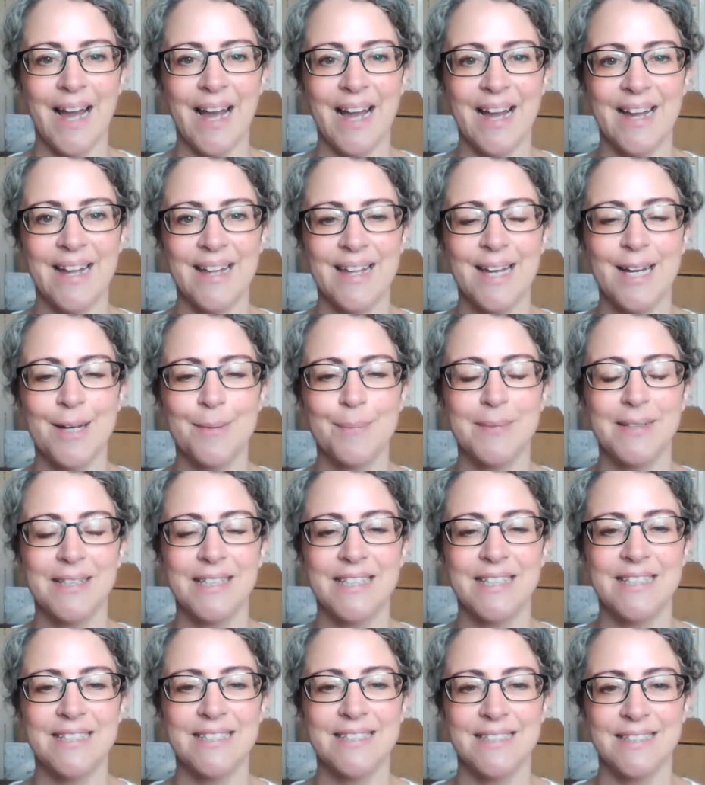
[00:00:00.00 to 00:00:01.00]
Hi, I'm
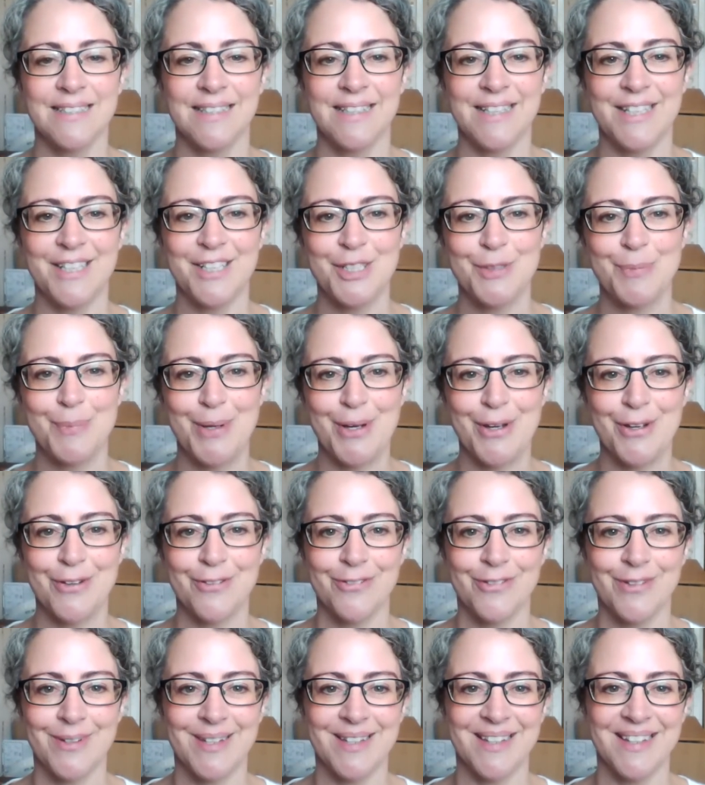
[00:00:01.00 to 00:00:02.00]
Liz Leach
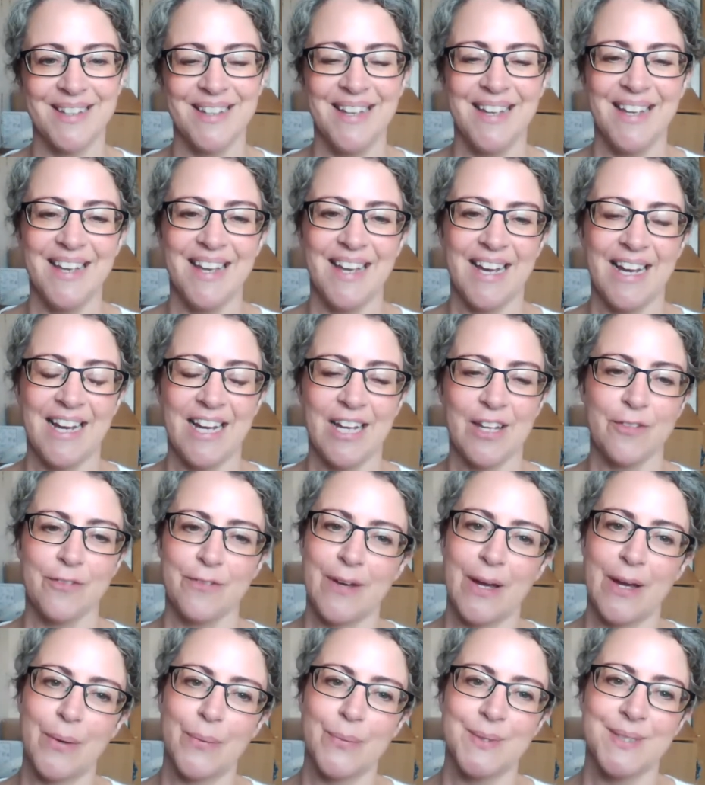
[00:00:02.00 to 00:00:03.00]
Murphy. I
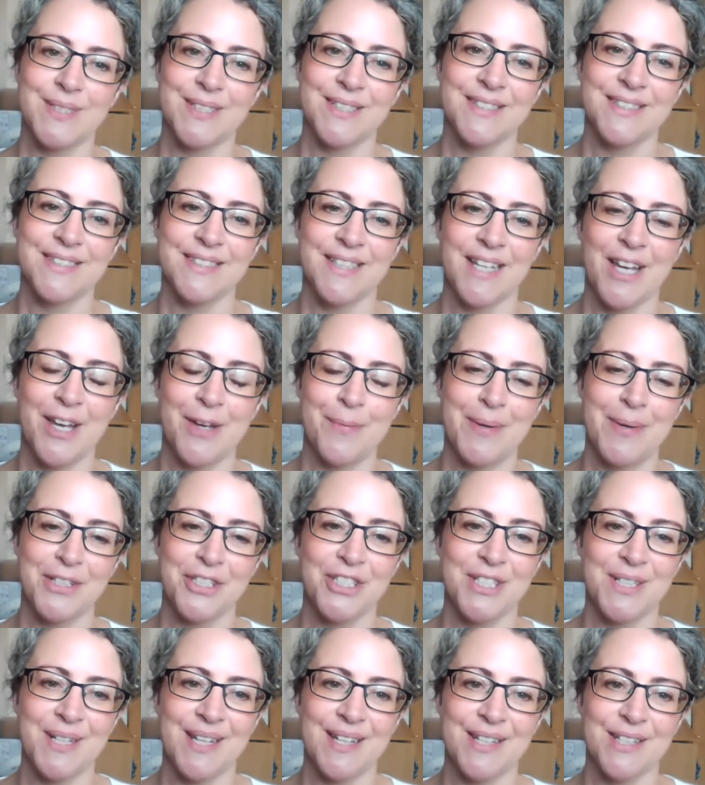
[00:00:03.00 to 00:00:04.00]
founded
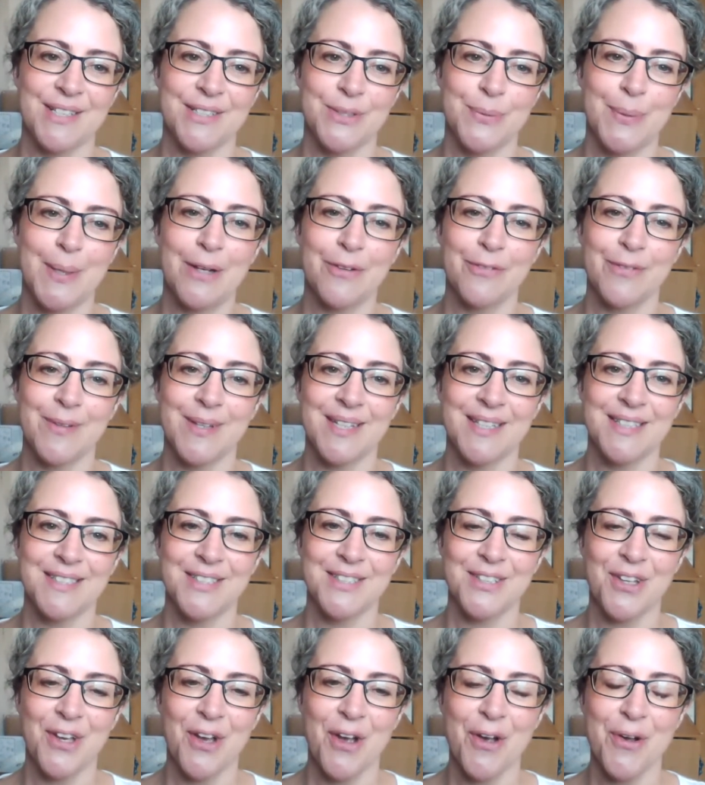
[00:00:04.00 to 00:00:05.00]
Imagineer 12 years
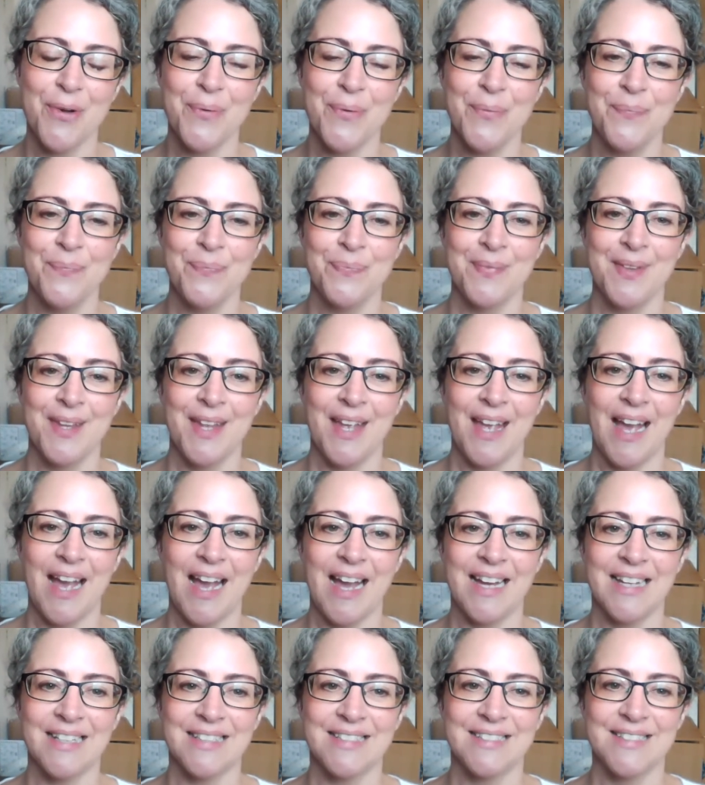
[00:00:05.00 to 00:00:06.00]
ago,
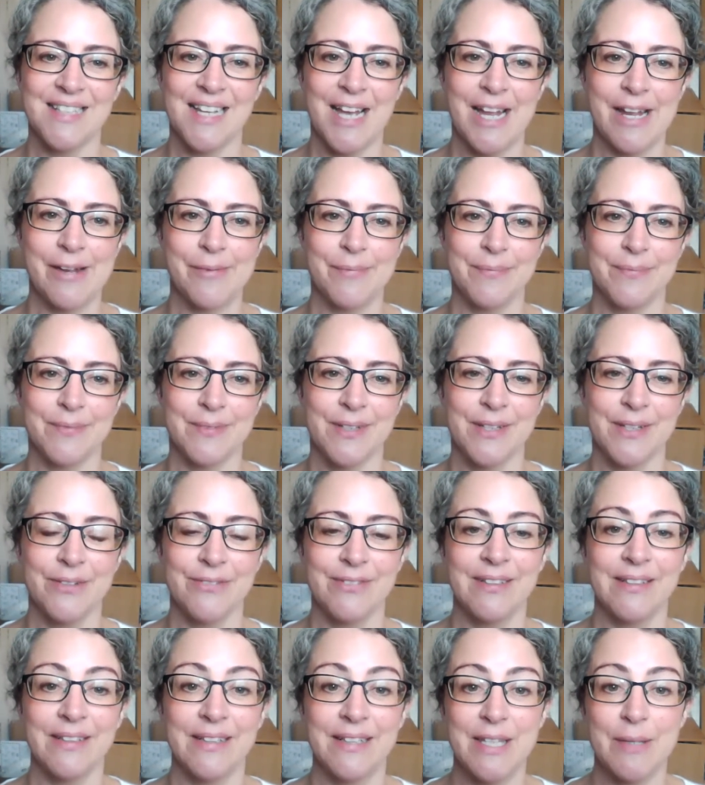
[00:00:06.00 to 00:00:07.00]
and I'm
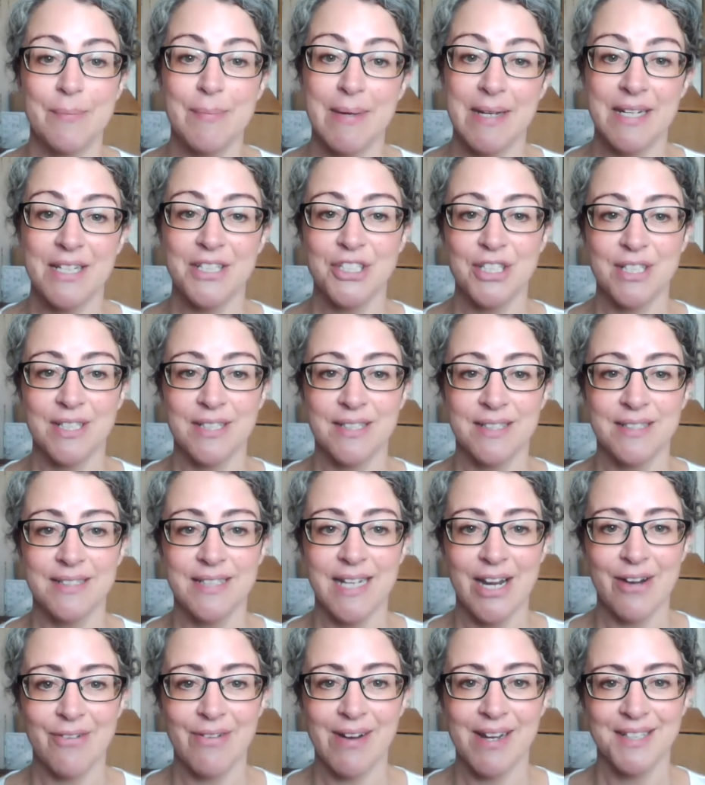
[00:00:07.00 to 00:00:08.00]
currently the managing
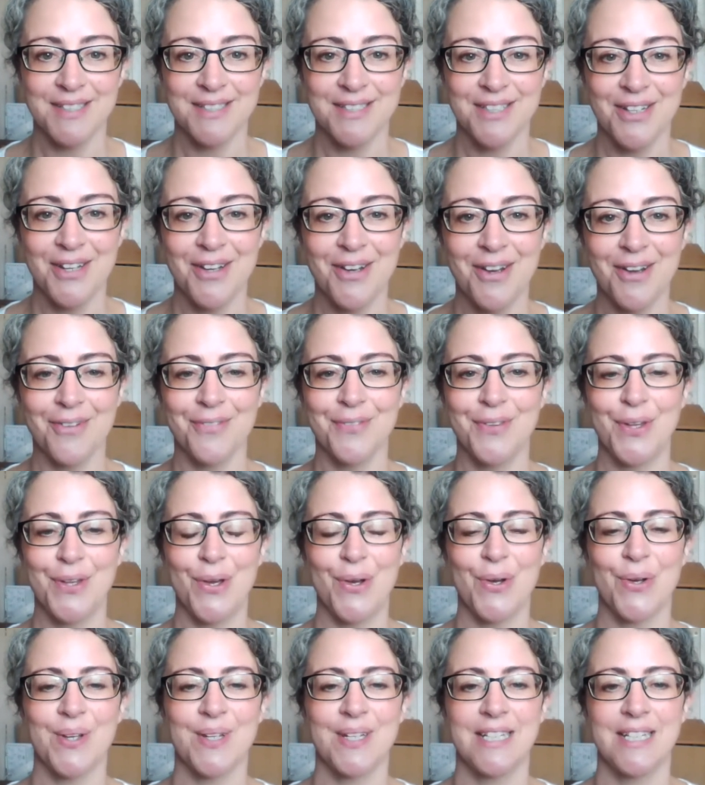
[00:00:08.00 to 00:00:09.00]
director of the
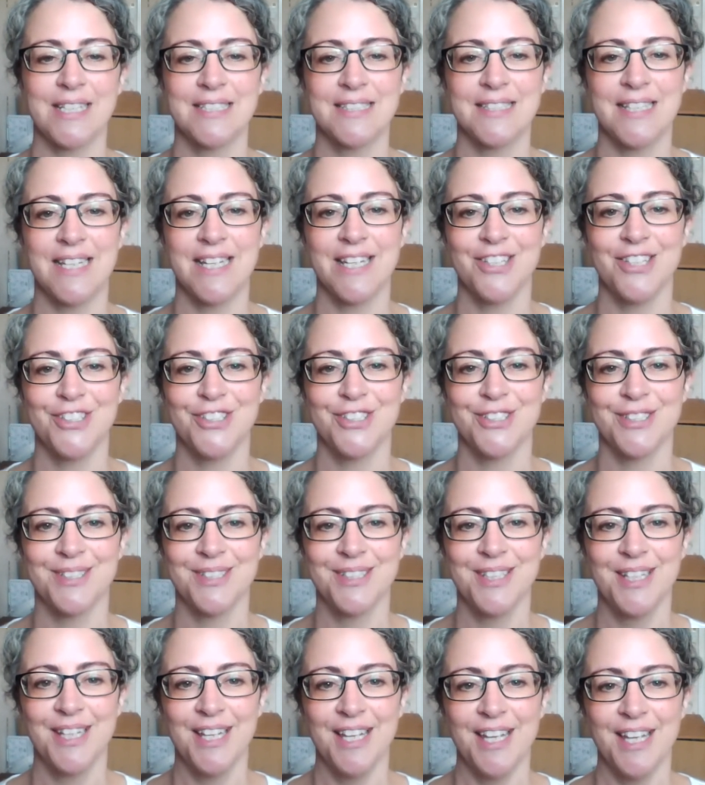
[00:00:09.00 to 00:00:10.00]

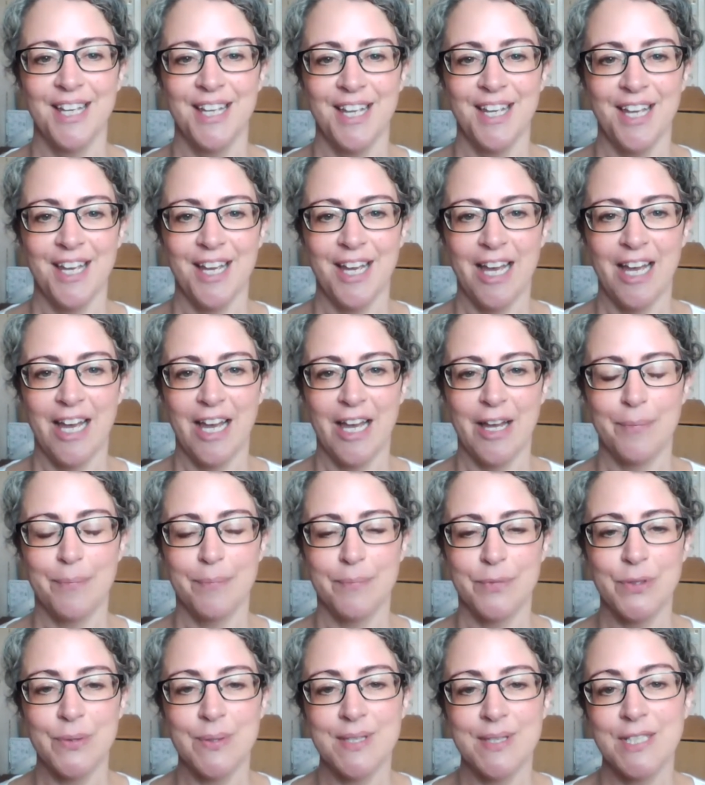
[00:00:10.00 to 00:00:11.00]
organisation.
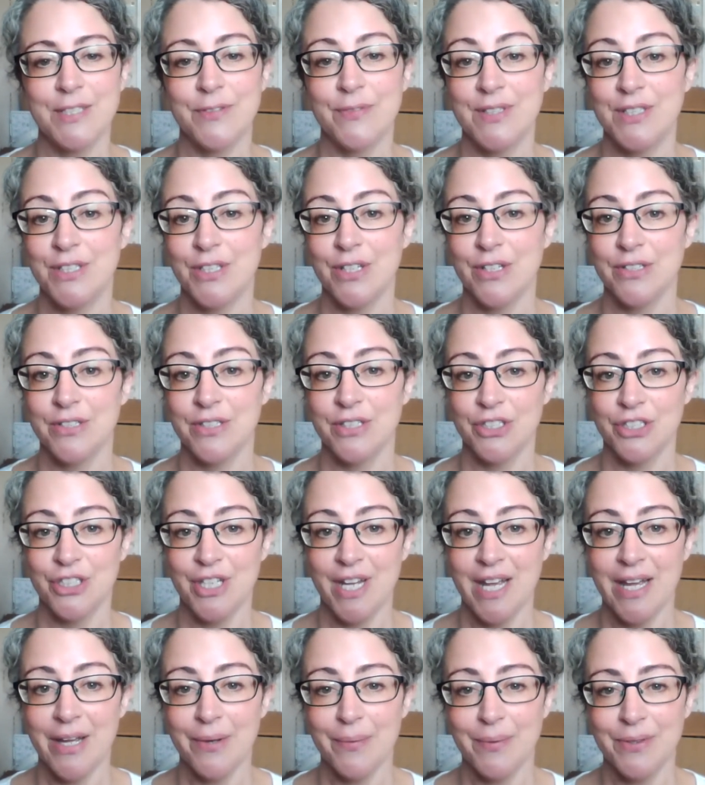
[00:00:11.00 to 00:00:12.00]
I'm doing this video to
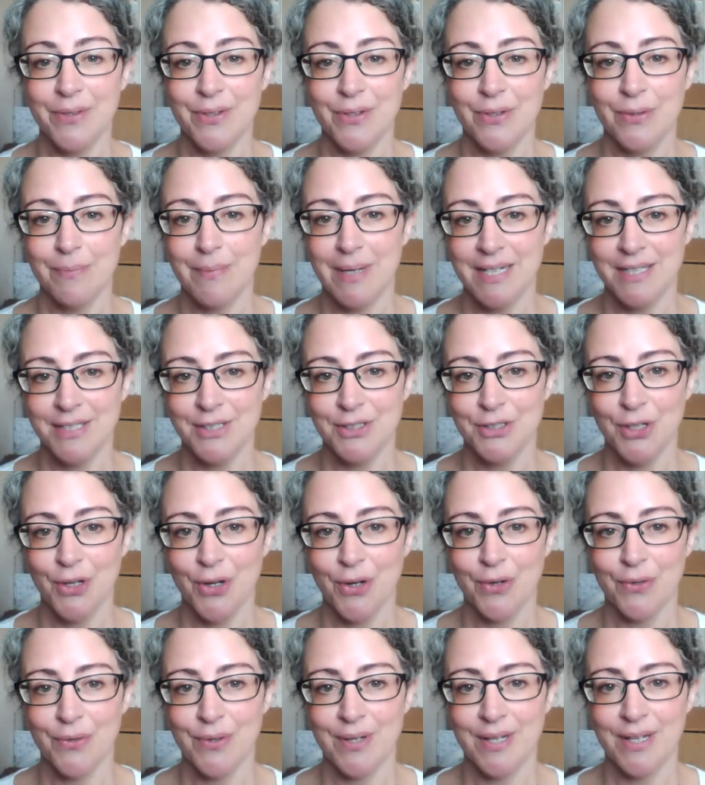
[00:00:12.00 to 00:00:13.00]
share with you my
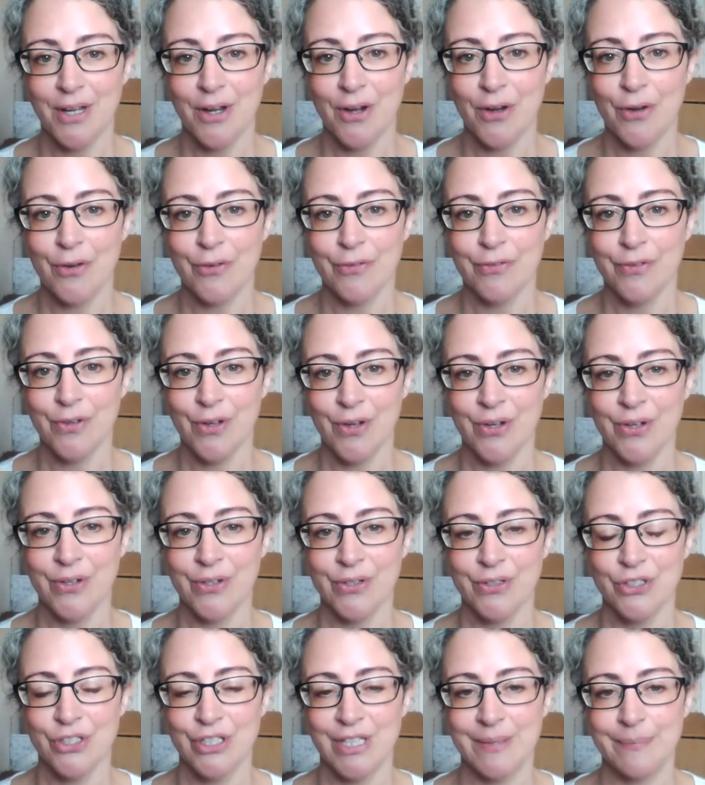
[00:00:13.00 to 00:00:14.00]
story of
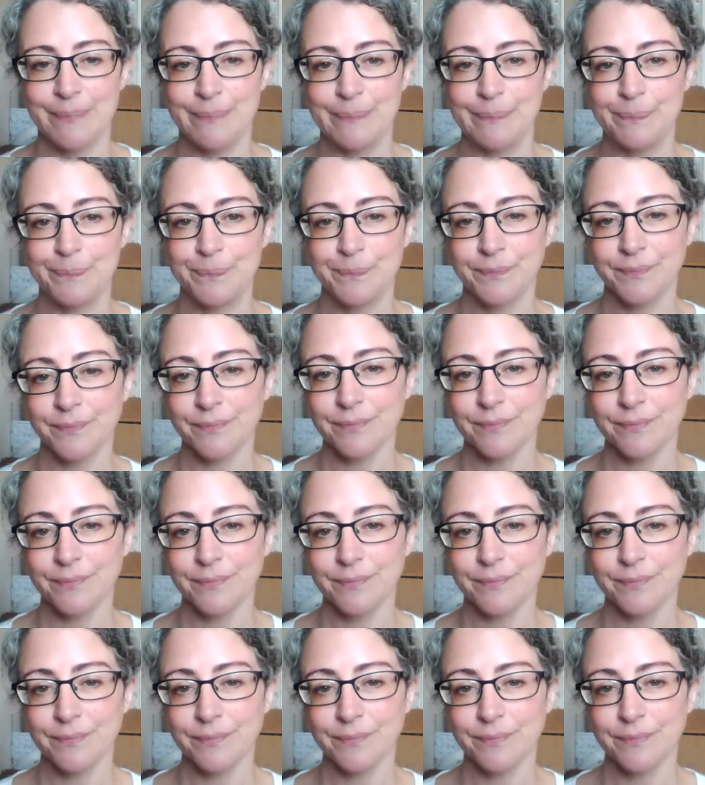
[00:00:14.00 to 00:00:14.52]
coaching.